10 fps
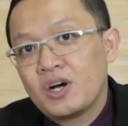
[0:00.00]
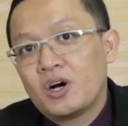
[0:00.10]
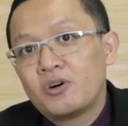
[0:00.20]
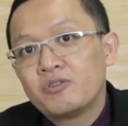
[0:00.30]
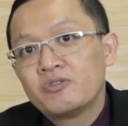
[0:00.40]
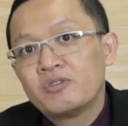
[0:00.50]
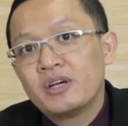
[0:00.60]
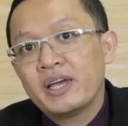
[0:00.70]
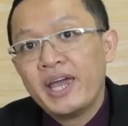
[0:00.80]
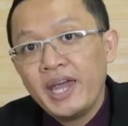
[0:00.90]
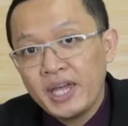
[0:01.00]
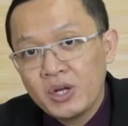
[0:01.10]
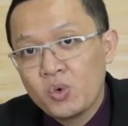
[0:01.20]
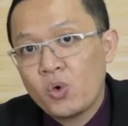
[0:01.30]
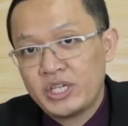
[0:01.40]
of a
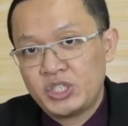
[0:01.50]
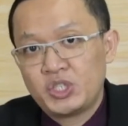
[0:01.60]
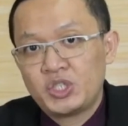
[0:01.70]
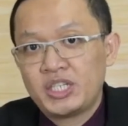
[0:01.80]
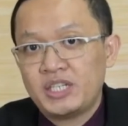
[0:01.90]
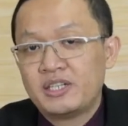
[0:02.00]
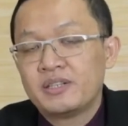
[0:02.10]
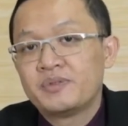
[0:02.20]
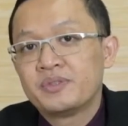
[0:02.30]
question